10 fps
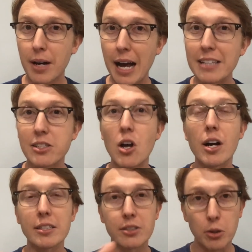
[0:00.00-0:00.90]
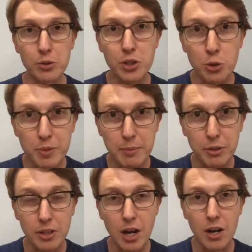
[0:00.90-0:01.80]
as long as those two
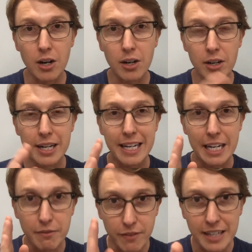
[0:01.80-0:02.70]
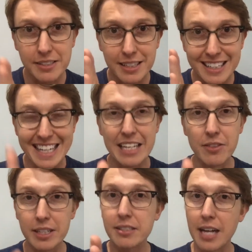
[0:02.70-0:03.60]
people are invested
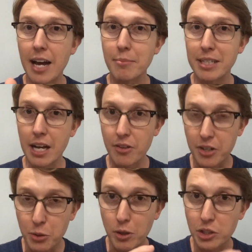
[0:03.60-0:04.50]
in this time together. You are